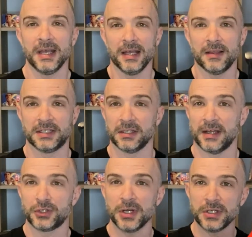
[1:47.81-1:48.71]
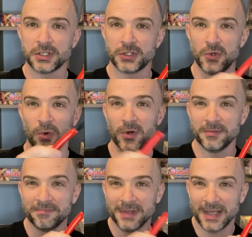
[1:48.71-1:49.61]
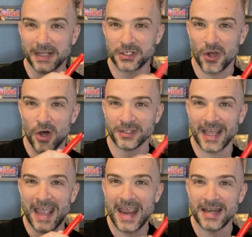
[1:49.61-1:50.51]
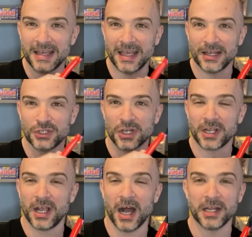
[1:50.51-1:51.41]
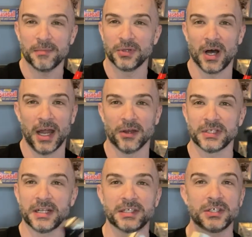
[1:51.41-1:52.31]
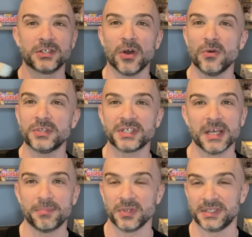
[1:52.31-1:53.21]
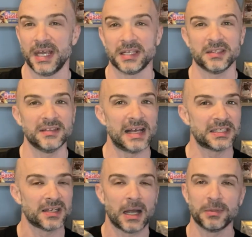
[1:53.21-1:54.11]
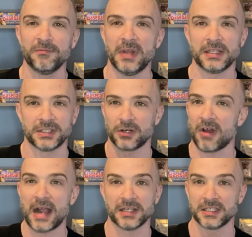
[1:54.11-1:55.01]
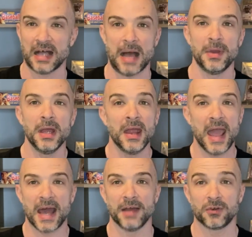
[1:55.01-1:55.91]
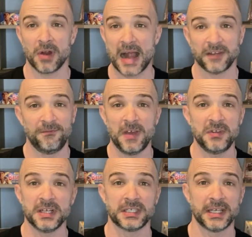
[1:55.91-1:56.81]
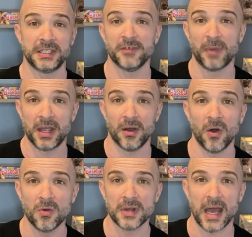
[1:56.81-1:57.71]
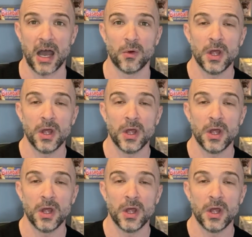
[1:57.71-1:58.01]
It's an electrician's tool. It's called 8-inch cutting pliers, and it's so simple. It takes less than a couple of minutes to crack a slab, and I've cracked 50 to 60 of my own now